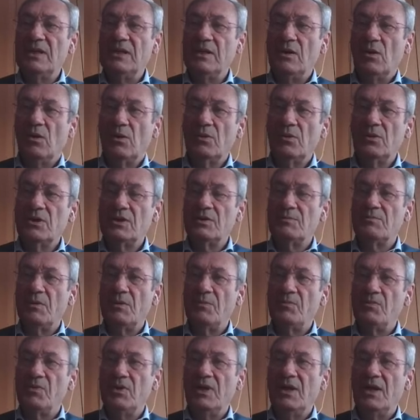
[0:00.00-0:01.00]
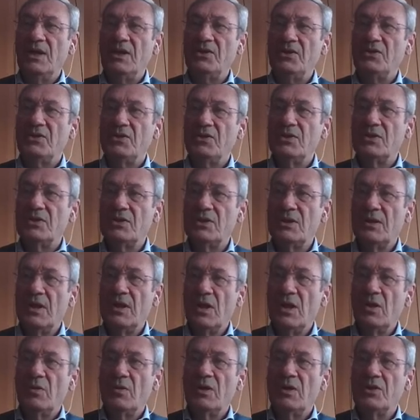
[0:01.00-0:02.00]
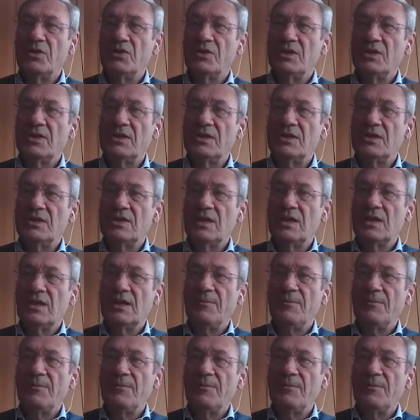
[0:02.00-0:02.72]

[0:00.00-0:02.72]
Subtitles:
oldest populations, which is